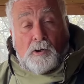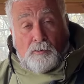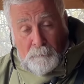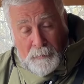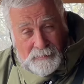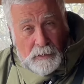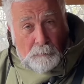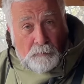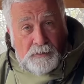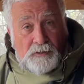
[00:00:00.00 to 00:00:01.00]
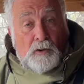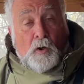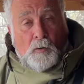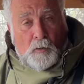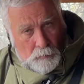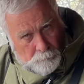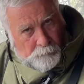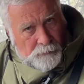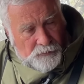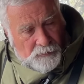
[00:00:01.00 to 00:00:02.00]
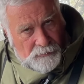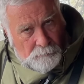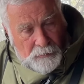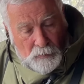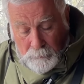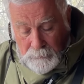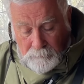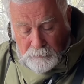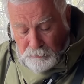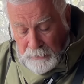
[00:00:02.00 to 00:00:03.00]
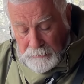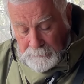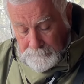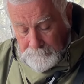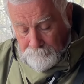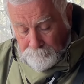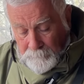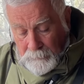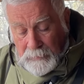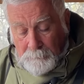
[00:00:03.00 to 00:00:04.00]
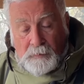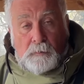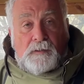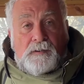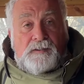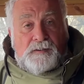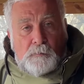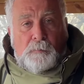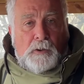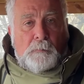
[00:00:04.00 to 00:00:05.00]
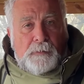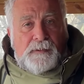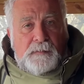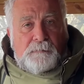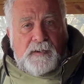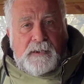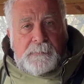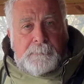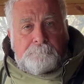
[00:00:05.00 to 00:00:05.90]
chromatic aberration, or colour fringing as we know it in the trade. An absolutely superb piece of kit.